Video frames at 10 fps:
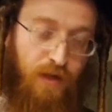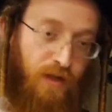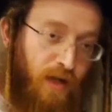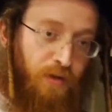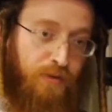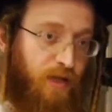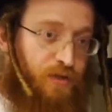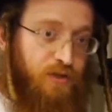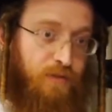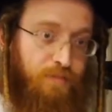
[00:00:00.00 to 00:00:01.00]
in any
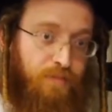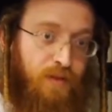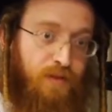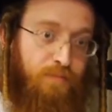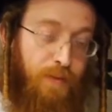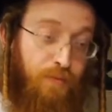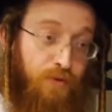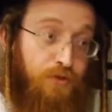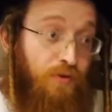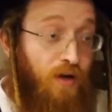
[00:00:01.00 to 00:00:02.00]
relationship, people
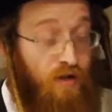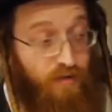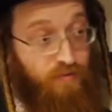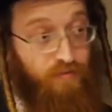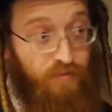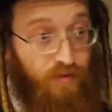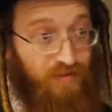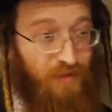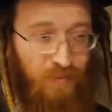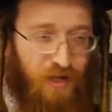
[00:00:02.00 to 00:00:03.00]
will try,
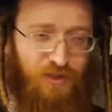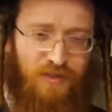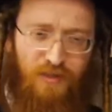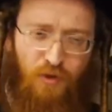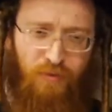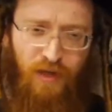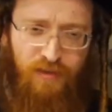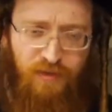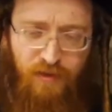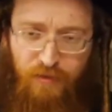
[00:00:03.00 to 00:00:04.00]
subconsciously, nobody
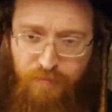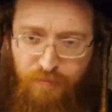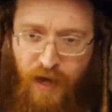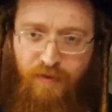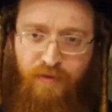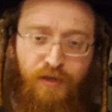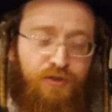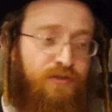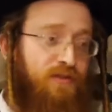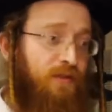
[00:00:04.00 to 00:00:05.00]
has any bad
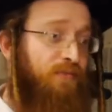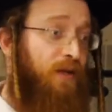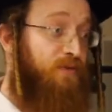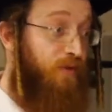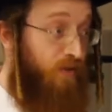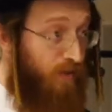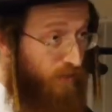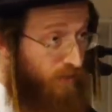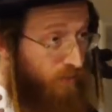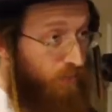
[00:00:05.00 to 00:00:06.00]
intentions, and sometimes
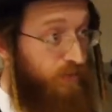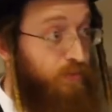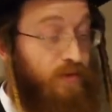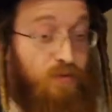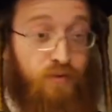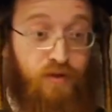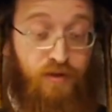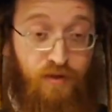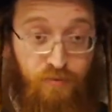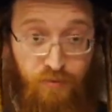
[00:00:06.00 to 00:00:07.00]
with
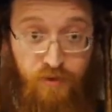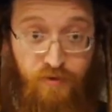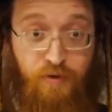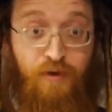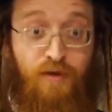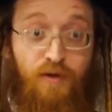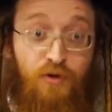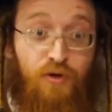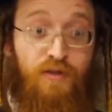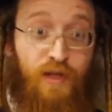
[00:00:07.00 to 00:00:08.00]
a very
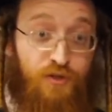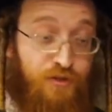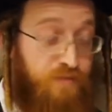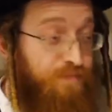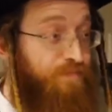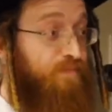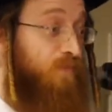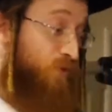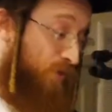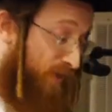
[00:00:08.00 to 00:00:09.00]
good intention,
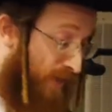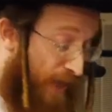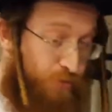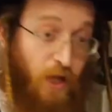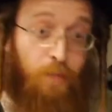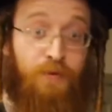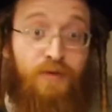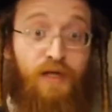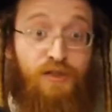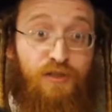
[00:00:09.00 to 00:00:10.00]
trying to actually help the
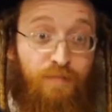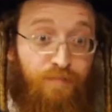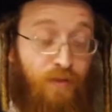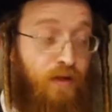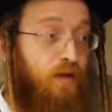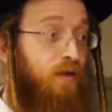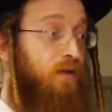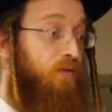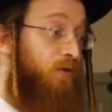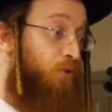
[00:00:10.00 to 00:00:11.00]
relationship.
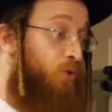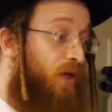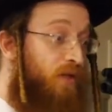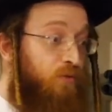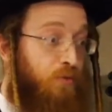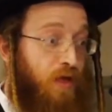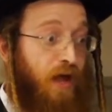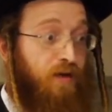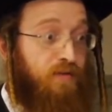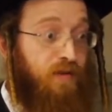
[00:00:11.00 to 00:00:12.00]
Well, you can't do
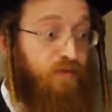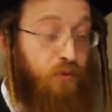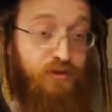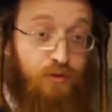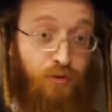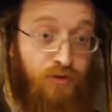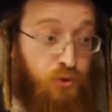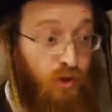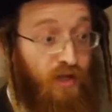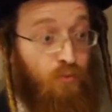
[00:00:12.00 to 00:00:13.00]
that, even though it's yours.
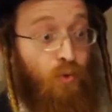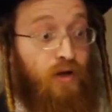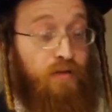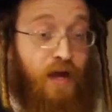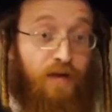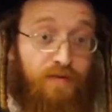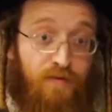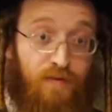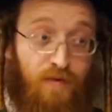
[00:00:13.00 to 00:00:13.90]
You can't wear that.